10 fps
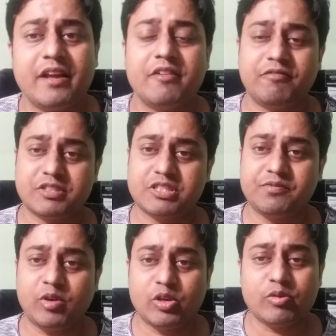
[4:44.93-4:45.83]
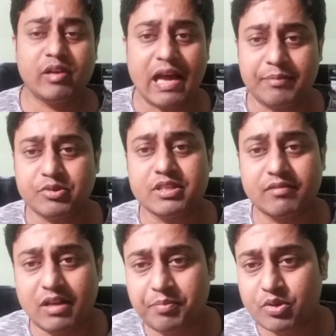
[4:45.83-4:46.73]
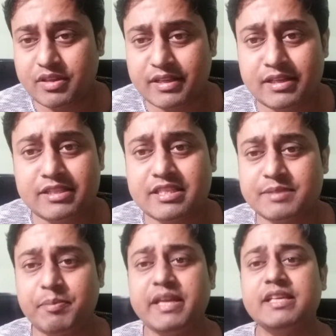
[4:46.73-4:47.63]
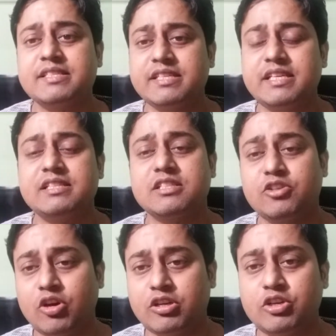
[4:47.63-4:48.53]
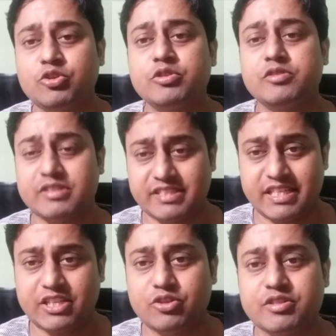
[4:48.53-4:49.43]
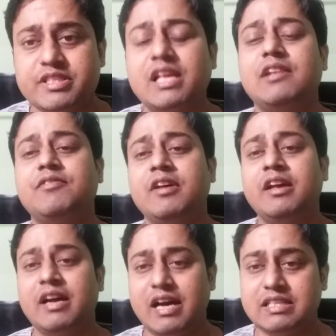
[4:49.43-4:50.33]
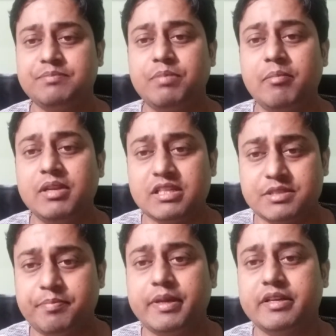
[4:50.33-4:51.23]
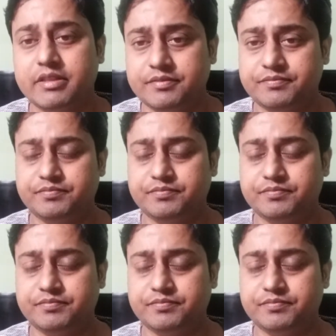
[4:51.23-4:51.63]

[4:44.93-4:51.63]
first of all, you will have to develop your English speaking skills in order to set yourself as a public speaker,